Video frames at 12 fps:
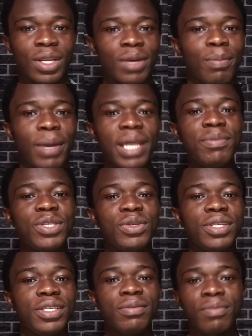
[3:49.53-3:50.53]
My name is
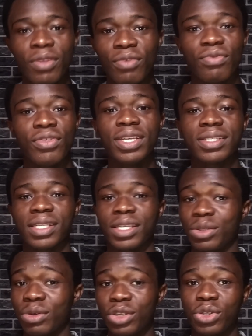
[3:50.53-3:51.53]
Yudi. This is
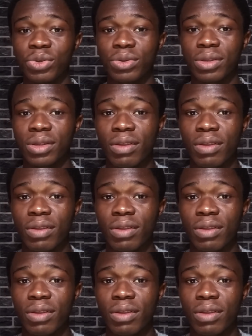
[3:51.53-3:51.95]
Yudi Shoots.